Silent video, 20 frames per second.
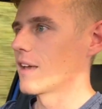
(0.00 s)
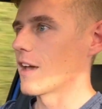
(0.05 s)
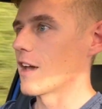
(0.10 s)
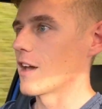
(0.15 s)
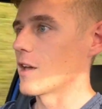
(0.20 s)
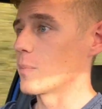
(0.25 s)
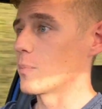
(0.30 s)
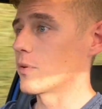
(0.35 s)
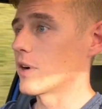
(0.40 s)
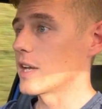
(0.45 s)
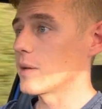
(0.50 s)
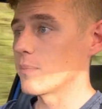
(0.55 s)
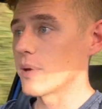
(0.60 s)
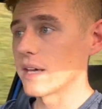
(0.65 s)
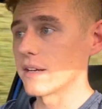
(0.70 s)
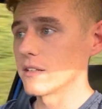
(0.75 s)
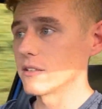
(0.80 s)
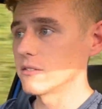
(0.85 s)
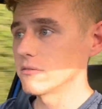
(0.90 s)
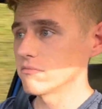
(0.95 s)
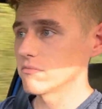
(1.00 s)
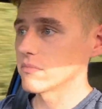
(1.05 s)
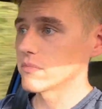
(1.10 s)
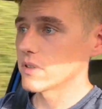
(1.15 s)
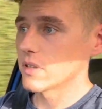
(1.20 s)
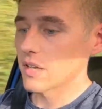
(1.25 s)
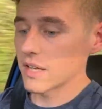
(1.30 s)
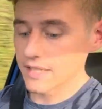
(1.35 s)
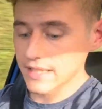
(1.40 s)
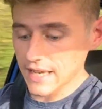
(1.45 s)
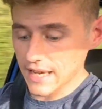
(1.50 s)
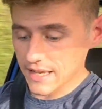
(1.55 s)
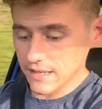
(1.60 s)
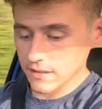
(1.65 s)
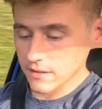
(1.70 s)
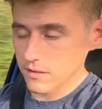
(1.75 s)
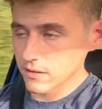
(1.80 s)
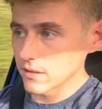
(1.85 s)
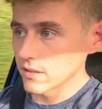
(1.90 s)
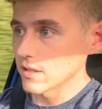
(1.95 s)
Uh, brake pedal,
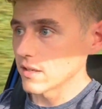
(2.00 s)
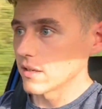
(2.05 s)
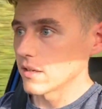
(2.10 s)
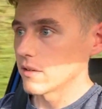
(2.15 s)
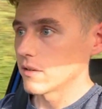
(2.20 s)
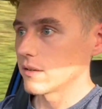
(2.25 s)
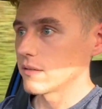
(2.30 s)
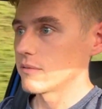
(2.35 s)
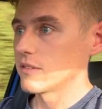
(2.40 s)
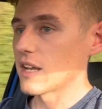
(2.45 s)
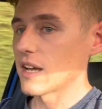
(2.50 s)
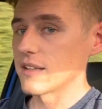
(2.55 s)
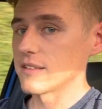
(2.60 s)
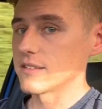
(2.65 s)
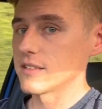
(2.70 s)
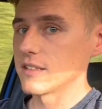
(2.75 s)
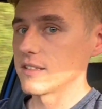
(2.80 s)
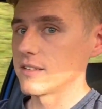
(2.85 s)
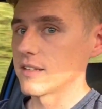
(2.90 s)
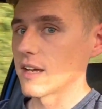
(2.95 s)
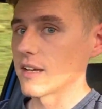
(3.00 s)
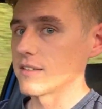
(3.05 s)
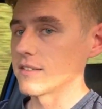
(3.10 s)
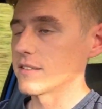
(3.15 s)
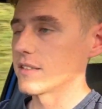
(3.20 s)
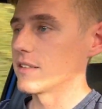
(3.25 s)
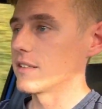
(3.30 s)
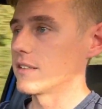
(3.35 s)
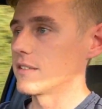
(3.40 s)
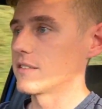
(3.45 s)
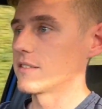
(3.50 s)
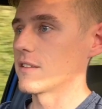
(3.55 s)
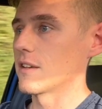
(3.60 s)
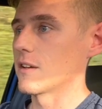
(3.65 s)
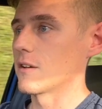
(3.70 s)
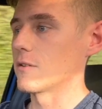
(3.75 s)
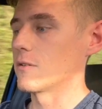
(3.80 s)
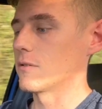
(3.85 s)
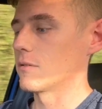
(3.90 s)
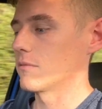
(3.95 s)
again, 1990, so
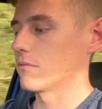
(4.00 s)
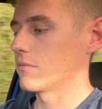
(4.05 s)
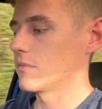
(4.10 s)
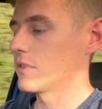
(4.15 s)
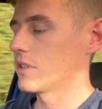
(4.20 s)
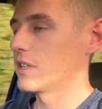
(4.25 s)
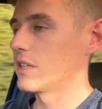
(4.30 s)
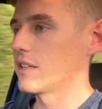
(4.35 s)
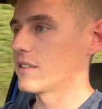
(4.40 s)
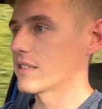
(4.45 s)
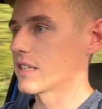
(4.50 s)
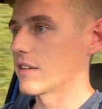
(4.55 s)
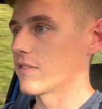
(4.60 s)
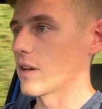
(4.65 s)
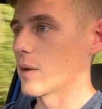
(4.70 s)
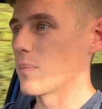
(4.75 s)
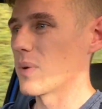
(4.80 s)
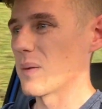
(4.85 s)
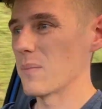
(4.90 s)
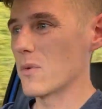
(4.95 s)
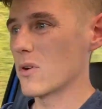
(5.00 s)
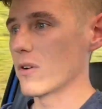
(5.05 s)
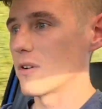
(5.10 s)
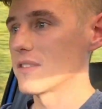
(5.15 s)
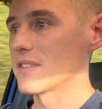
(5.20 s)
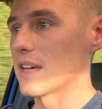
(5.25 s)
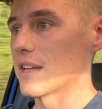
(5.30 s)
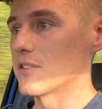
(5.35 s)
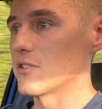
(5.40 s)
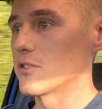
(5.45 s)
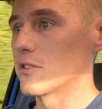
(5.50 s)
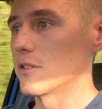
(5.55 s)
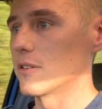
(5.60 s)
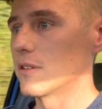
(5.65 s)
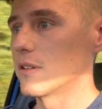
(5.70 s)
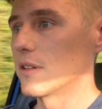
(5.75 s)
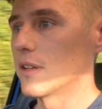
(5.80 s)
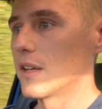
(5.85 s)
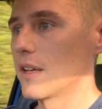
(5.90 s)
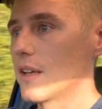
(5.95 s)
you need to give it a bit more attention.
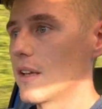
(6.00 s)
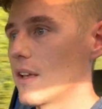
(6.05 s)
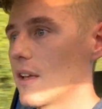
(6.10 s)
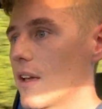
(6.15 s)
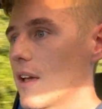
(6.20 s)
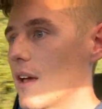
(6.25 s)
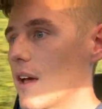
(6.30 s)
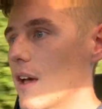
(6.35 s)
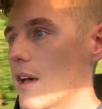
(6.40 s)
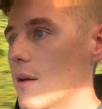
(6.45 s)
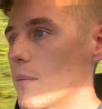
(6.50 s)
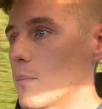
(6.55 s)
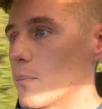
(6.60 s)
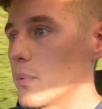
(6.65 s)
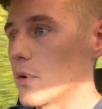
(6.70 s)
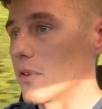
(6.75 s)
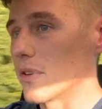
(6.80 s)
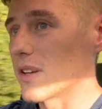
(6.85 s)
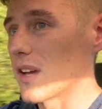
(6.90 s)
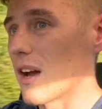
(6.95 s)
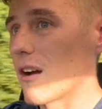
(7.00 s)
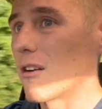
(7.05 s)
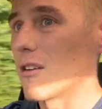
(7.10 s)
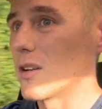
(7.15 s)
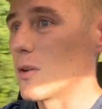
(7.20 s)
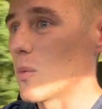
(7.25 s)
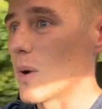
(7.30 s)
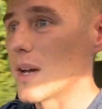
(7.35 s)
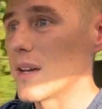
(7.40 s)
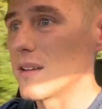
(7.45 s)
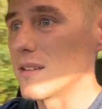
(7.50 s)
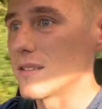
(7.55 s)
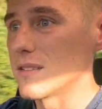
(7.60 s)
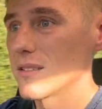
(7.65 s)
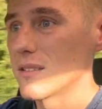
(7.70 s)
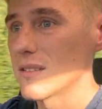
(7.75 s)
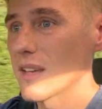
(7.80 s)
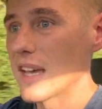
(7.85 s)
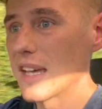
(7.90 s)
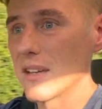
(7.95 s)
Um, but the car only weighs
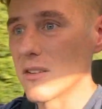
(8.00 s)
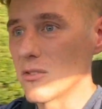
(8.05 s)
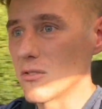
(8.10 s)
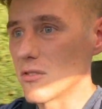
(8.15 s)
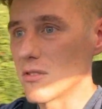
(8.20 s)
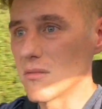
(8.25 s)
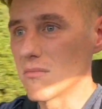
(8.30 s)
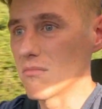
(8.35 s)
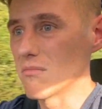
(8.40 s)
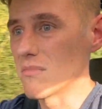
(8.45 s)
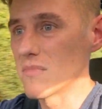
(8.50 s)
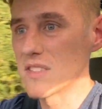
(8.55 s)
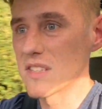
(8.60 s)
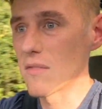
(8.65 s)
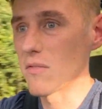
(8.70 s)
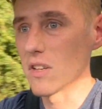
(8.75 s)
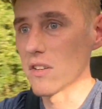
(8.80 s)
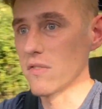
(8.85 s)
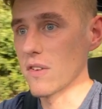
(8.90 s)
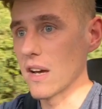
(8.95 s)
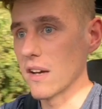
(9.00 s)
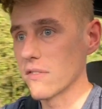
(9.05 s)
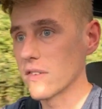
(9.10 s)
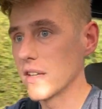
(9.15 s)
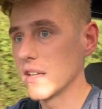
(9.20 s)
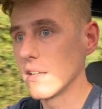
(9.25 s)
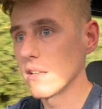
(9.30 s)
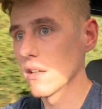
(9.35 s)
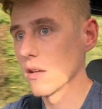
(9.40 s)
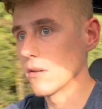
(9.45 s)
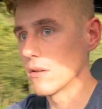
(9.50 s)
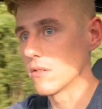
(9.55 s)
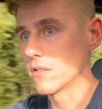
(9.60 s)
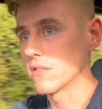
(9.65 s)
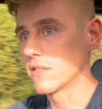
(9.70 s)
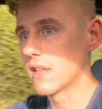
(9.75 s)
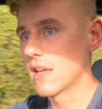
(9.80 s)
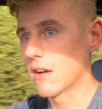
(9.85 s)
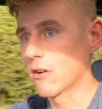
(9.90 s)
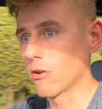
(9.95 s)
875
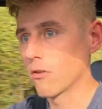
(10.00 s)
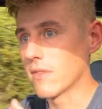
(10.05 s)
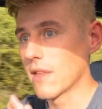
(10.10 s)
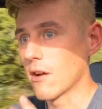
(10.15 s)
kilos. There